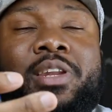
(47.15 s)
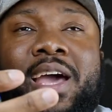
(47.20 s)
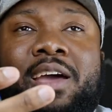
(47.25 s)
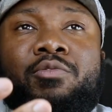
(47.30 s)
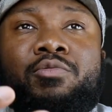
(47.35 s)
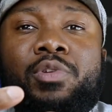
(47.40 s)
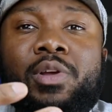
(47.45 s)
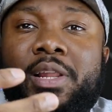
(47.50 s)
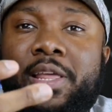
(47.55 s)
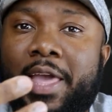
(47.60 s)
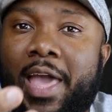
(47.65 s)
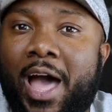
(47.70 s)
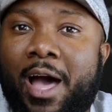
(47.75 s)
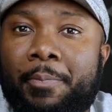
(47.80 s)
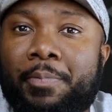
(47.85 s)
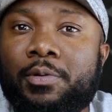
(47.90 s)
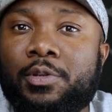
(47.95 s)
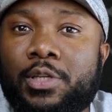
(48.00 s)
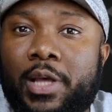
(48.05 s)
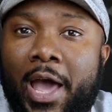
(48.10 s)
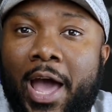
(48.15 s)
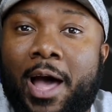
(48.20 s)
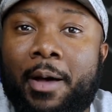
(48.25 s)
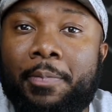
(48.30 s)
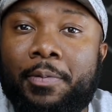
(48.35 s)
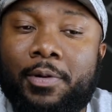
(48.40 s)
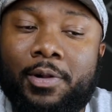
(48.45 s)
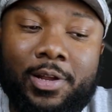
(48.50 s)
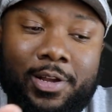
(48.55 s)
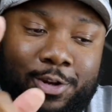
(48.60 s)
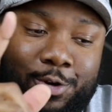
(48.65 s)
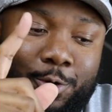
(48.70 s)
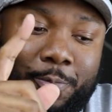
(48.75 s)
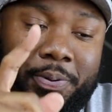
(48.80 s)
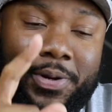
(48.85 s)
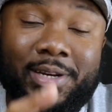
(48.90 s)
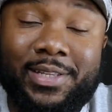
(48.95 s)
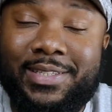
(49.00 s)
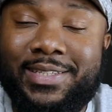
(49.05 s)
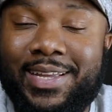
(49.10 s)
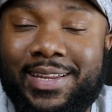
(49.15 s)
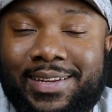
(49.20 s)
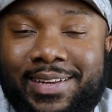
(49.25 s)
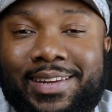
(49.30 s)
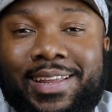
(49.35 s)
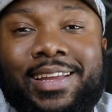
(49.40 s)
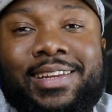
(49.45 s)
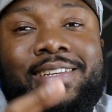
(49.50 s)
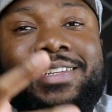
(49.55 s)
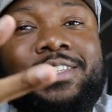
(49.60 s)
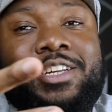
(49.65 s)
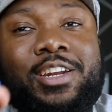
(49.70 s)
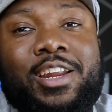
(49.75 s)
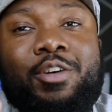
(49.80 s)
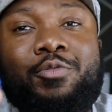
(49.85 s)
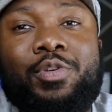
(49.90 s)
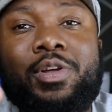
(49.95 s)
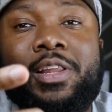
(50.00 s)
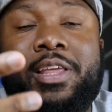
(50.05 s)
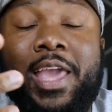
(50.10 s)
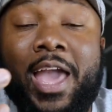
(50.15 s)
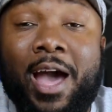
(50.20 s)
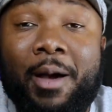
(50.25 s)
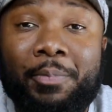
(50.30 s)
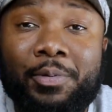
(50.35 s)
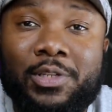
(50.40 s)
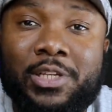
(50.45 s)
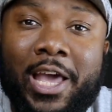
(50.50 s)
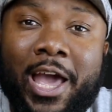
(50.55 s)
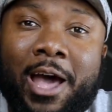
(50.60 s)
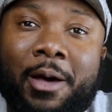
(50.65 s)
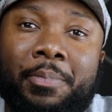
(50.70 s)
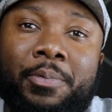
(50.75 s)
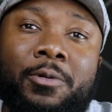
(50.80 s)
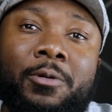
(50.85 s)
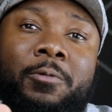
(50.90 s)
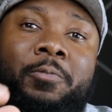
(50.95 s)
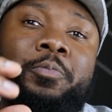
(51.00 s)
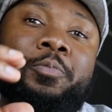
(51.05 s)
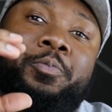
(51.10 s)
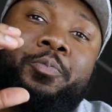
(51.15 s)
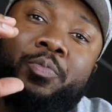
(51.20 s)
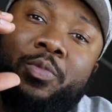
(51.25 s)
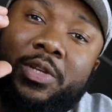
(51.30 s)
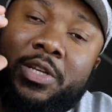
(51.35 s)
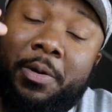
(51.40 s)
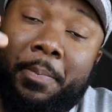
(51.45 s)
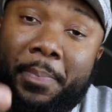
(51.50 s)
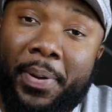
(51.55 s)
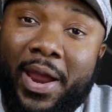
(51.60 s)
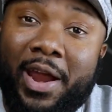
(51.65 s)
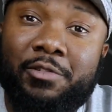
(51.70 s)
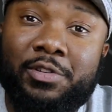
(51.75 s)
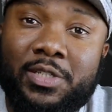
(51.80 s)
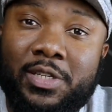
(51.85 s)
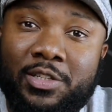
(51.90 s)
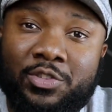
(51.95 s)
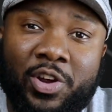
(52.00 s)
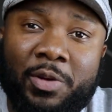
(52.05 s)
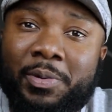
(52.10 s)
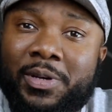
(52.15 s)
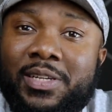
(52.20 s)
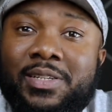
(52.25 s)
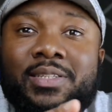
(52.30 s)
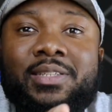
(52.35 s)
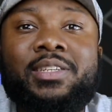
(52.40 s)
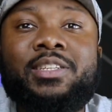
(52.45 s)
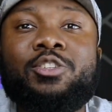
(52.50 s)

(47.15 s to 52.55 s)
are not really apple to apple, no pun intended there. These are not really apple to apple comparisons, right? Because